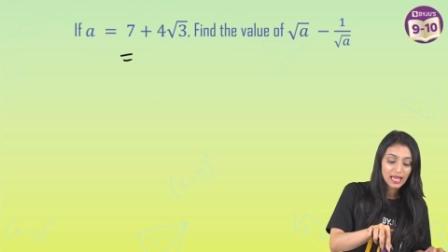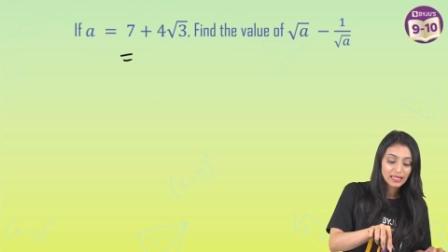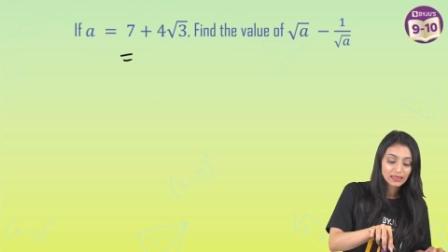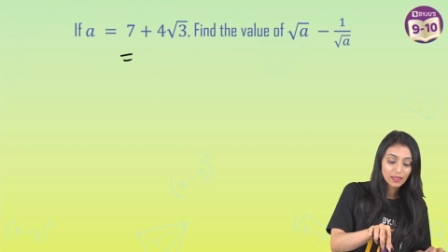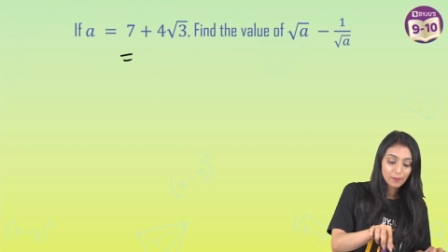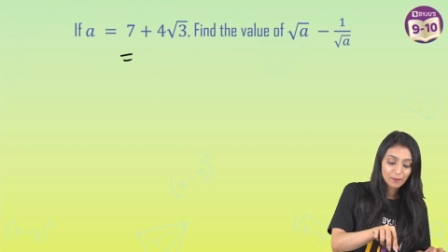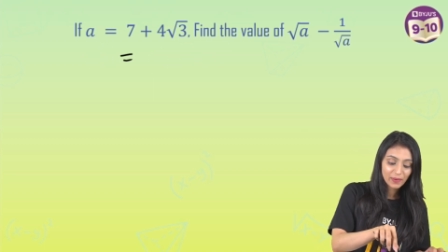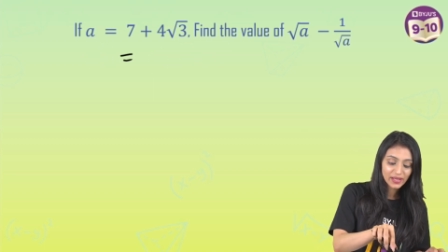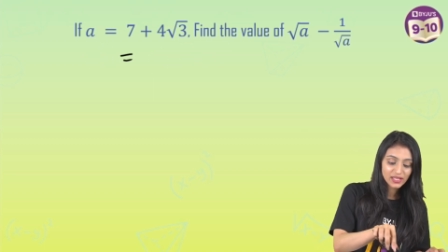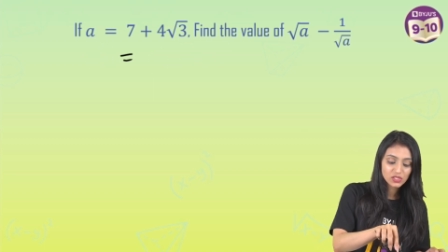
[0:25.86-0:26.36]

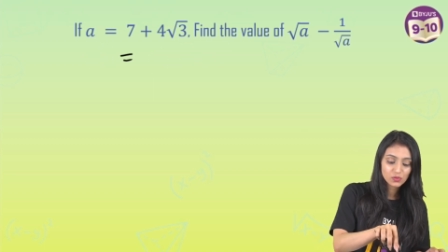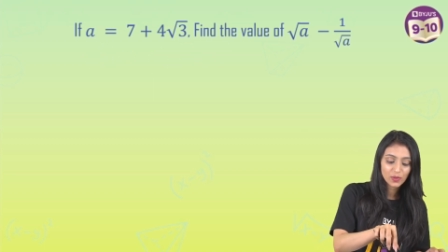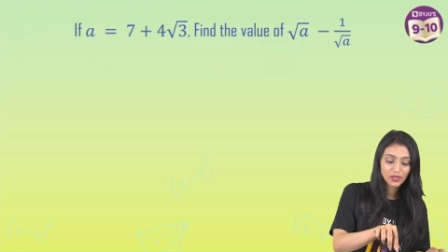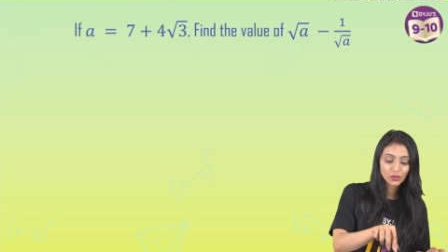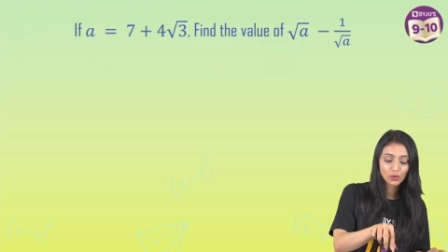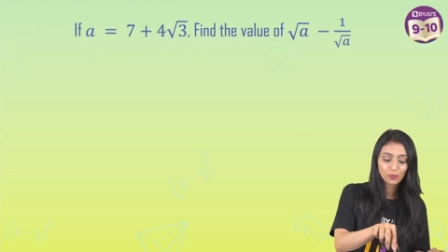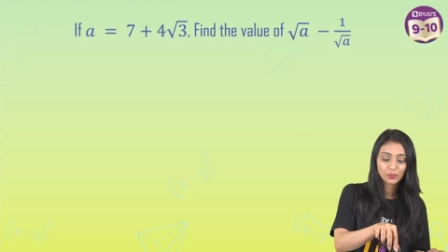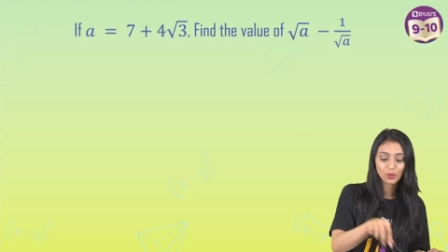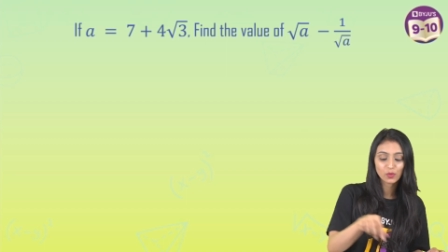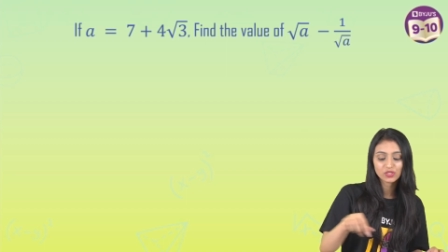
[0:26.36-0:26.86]
The best way
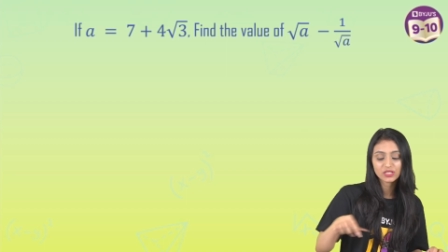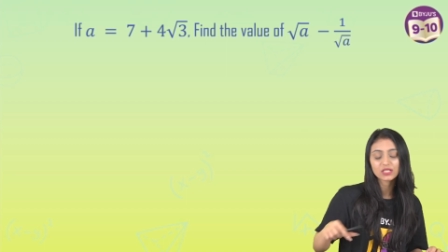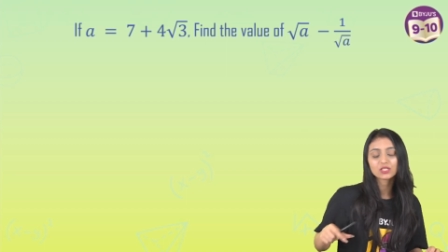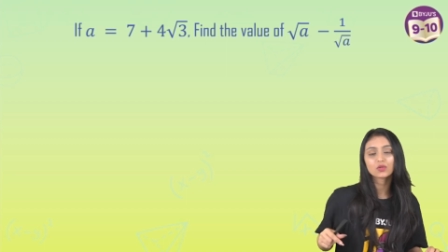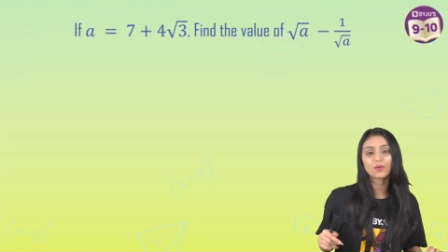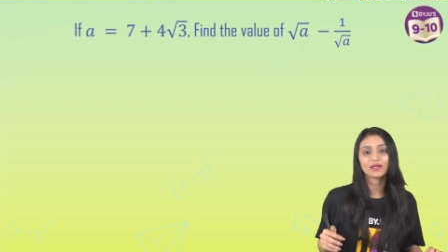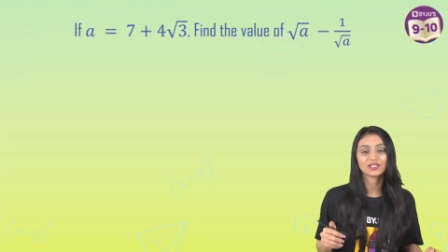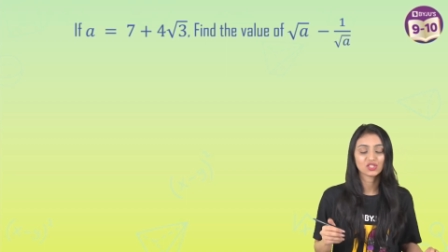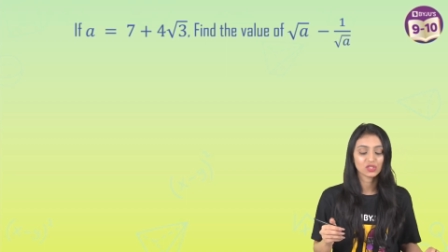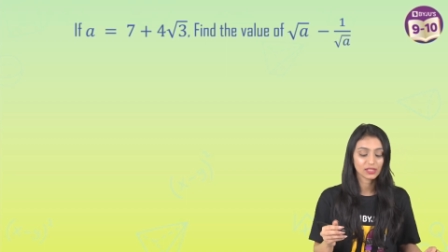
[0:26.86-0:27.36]
to approach this
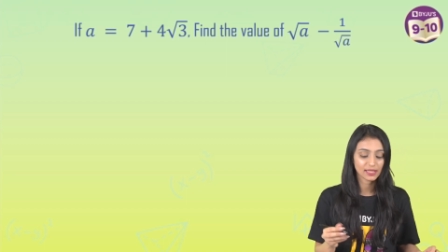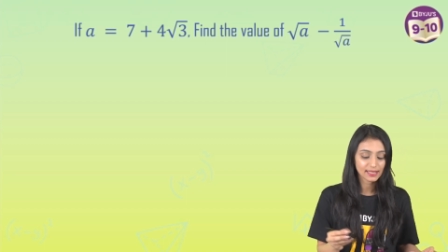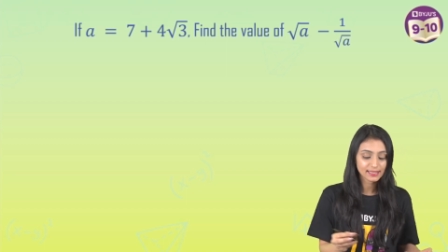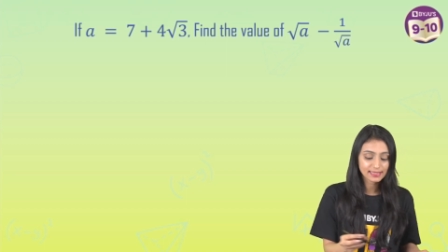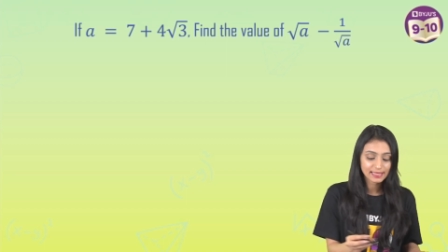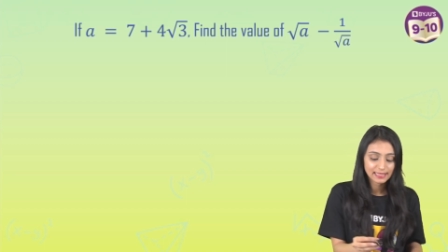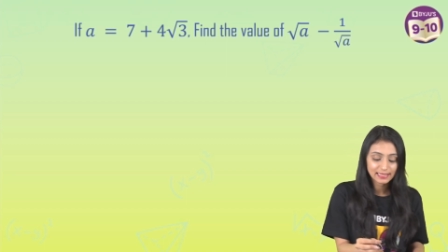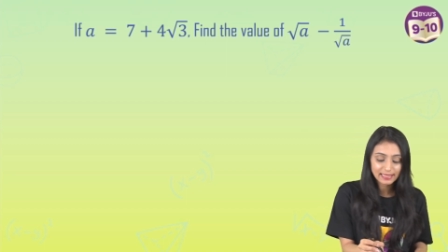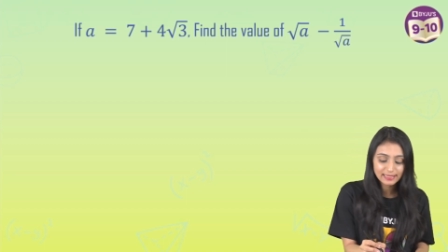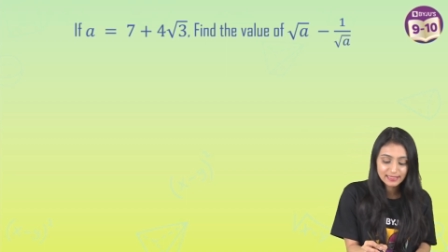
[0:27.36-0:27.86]
question
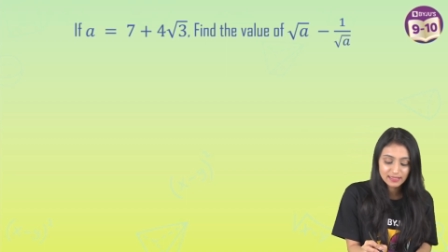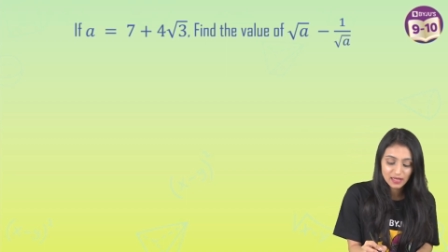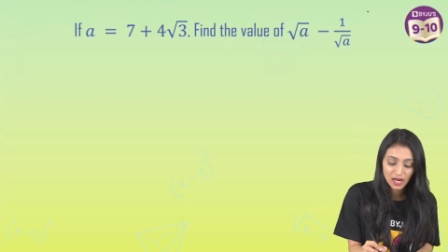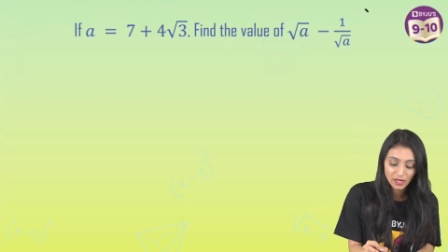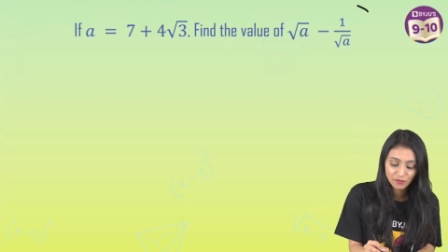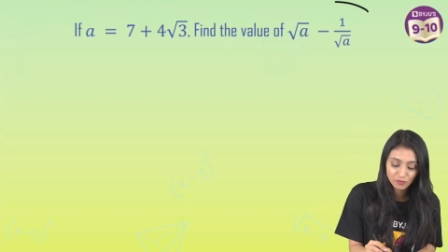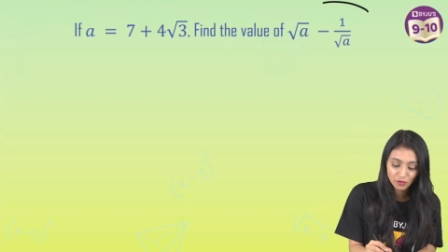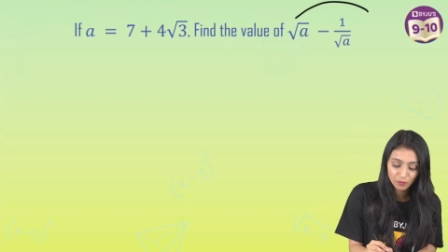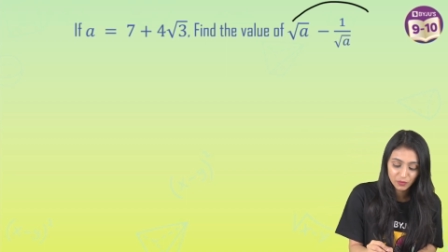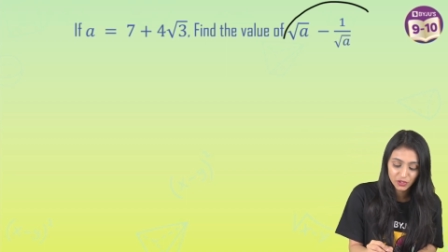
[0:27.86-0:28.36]
is let's
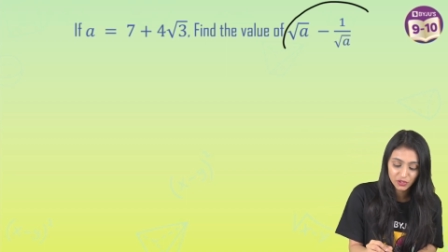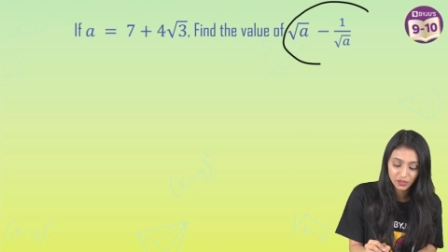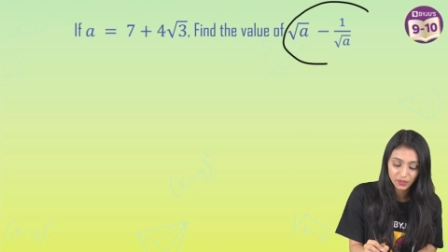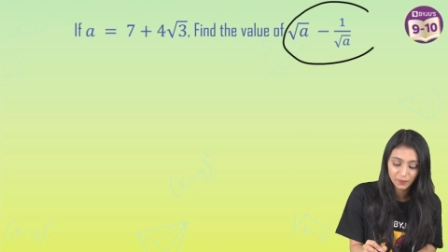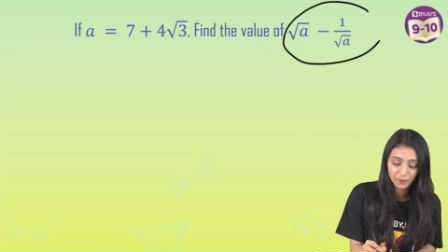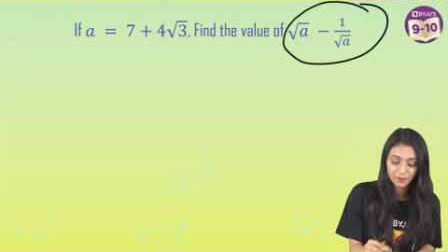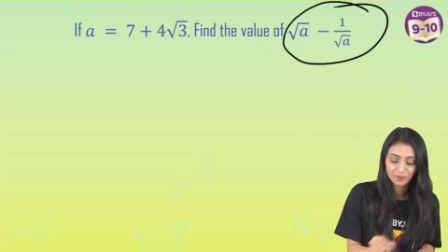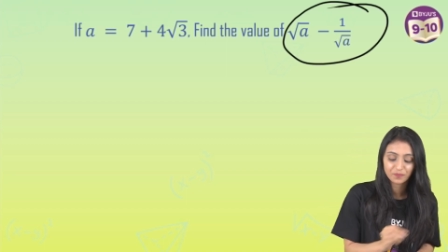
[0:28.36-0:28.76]
start from here.